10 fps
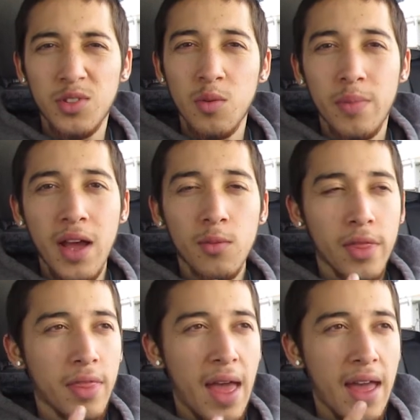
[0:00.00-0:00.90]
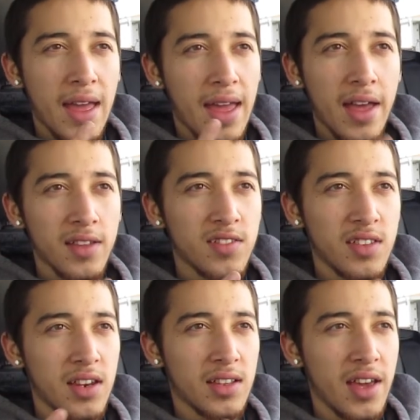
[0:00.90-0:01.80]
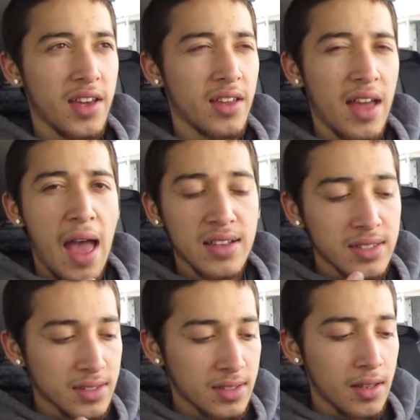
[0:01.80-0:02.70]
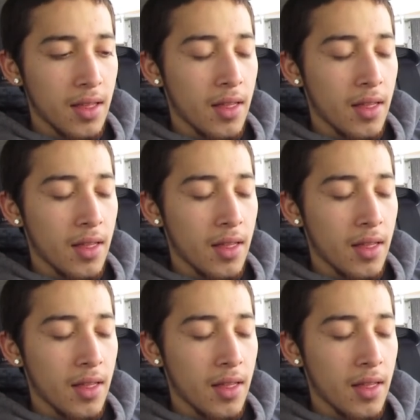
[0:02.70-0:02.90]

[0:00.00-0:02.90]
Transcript: so bad with S and K, asks,